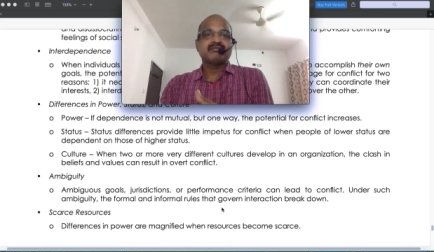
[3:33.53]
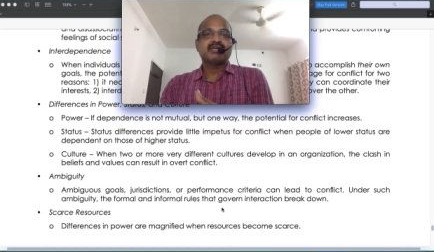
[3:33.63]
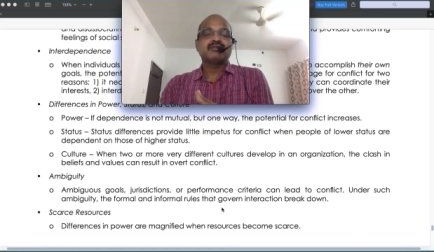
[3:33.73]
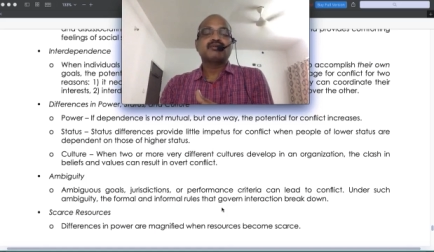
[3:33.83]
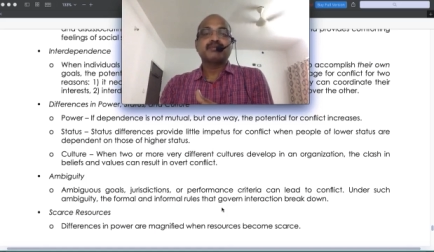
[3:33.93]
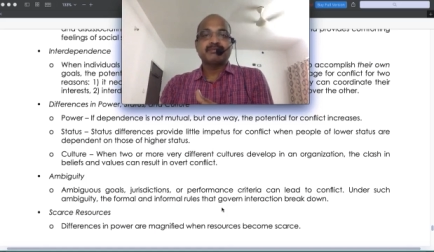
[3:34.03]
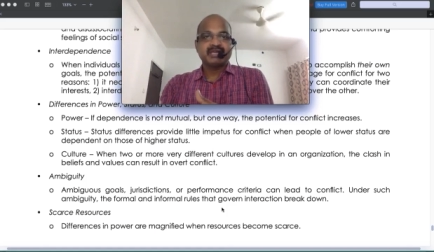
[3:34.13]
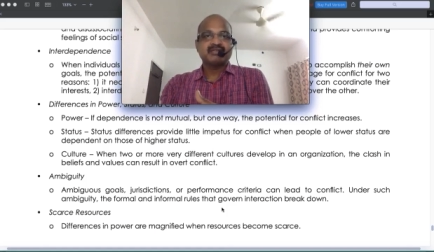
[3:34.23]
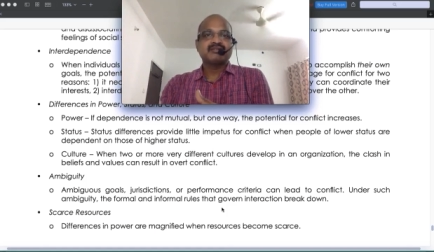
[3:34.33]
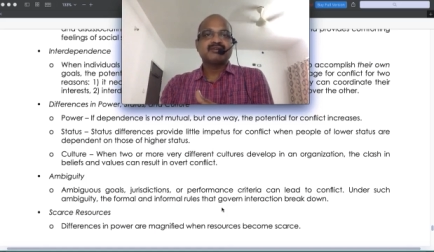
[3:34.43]
one could be
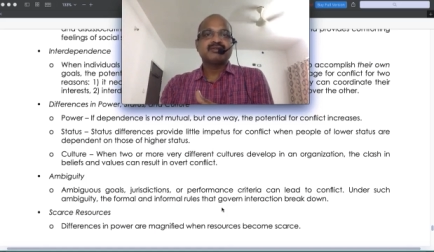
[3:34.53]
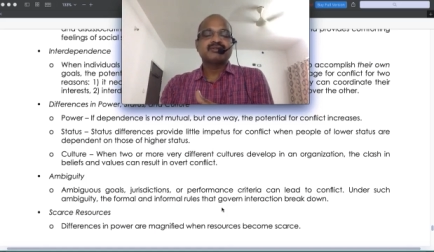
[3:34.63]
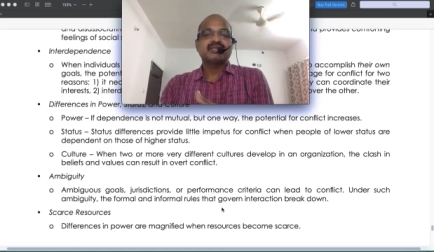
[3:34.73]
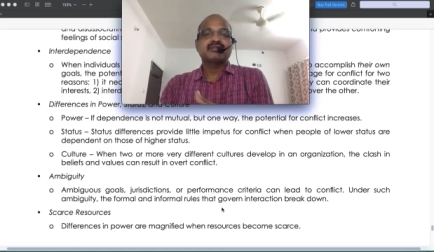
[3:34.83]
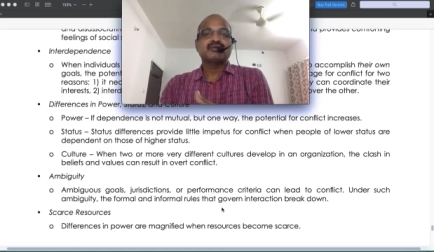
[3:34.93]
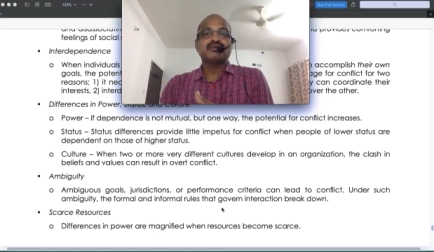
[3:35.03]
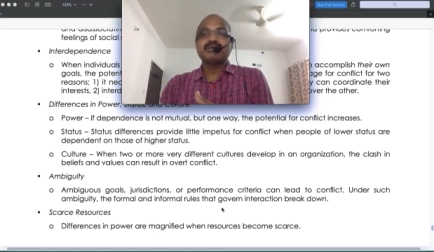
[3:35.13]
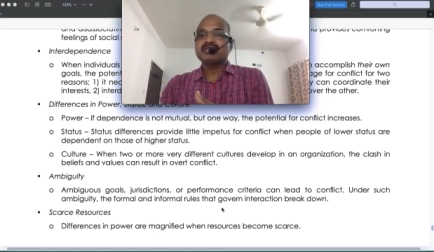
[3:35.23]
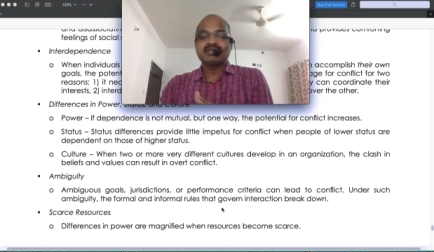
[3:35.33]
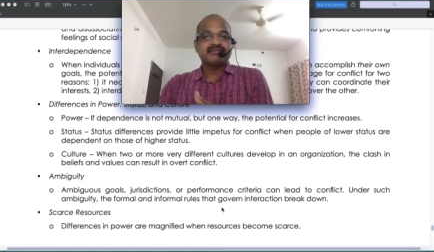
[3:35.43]
better solution could
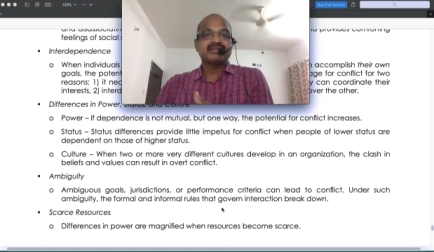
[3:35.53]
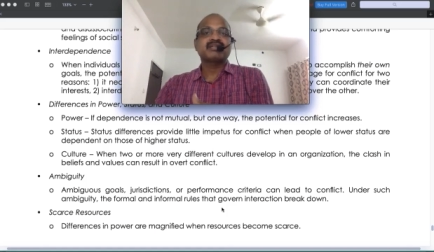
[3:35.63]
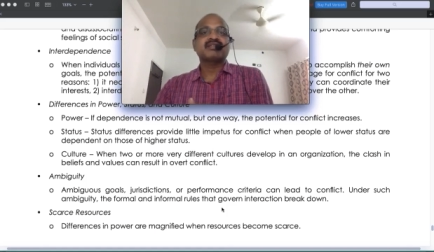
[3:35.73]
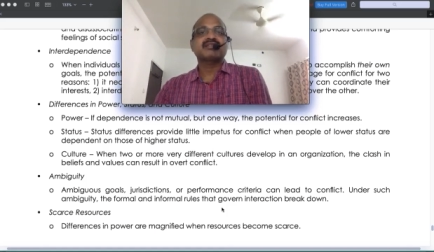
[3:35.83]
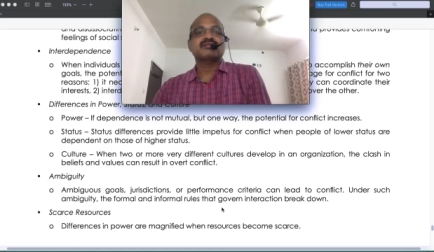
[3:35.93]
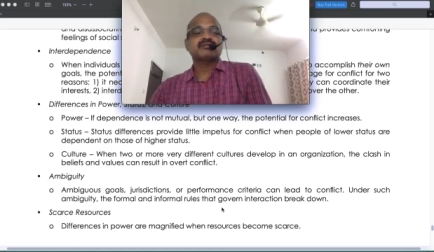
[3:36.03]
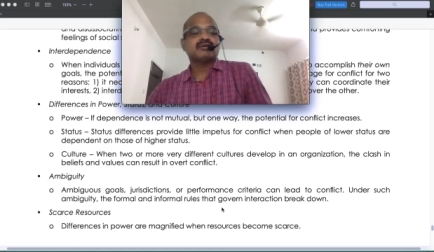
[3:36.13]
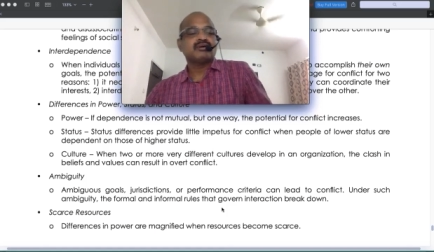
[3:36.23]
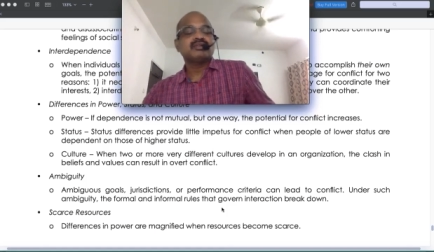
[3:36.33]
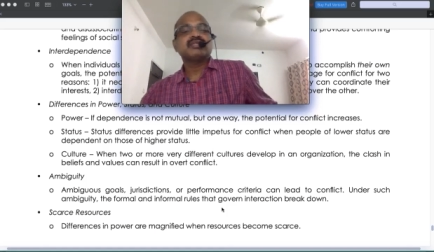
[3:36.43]
be a different thing so
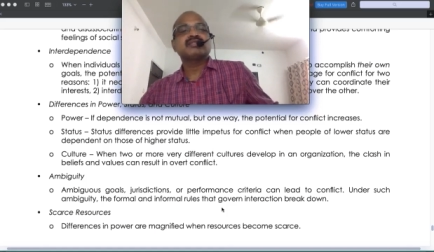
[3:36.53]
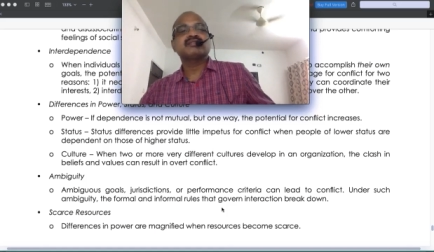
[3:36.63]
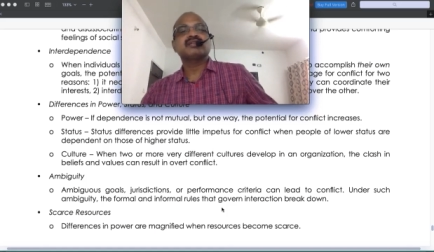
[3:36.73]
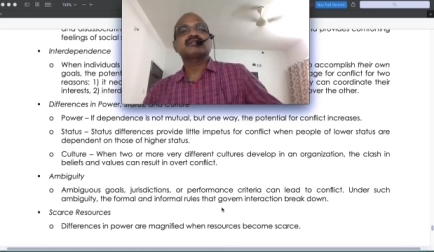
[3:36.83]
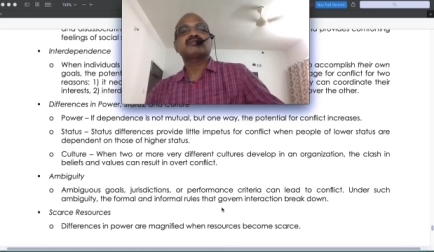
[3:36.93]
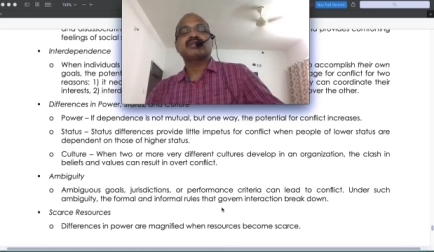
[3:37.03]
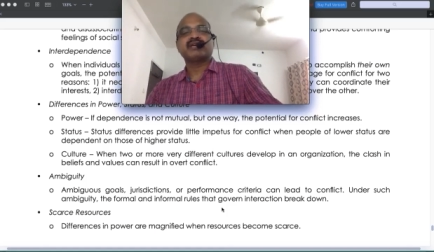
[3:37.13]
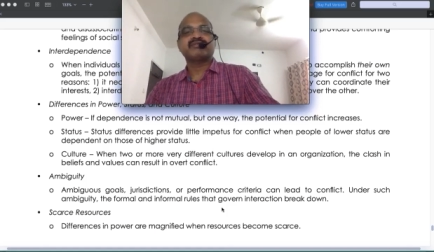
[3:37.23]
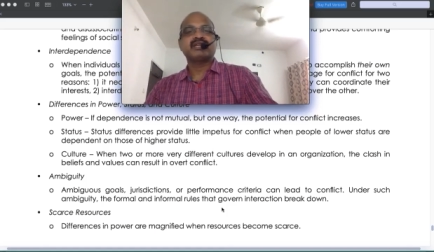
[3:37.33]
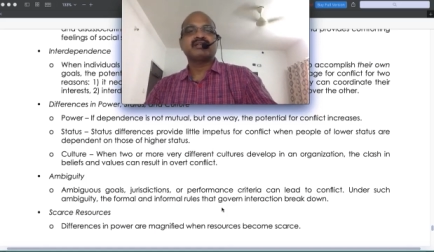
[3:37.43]
all these things could
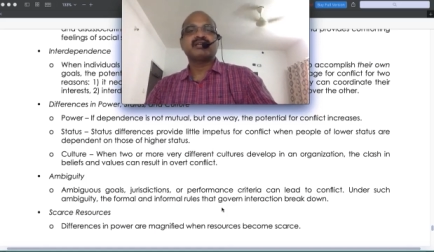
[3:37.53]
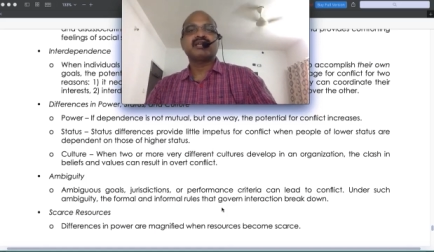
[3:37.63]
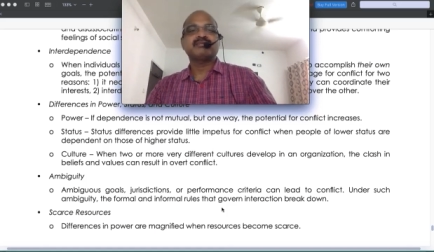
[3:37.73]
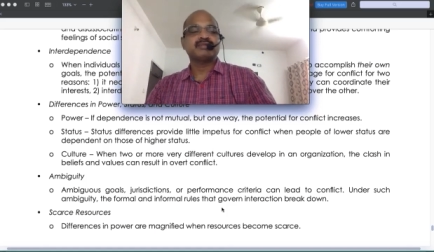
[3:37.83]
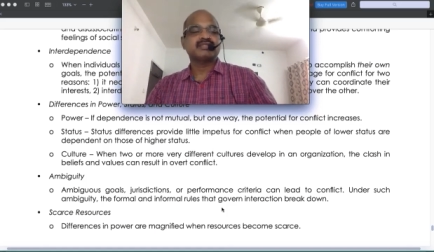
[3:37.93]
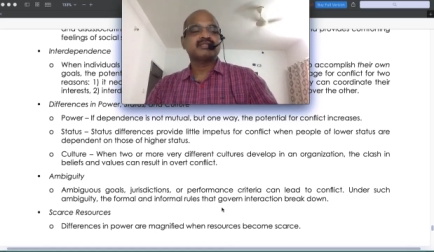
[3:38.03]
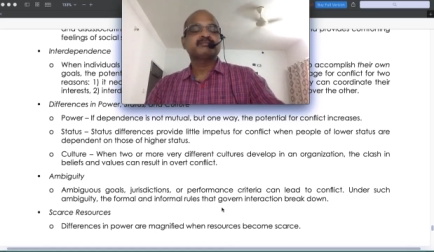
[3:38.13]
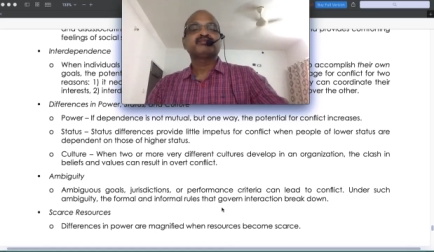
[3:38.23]
definitely help us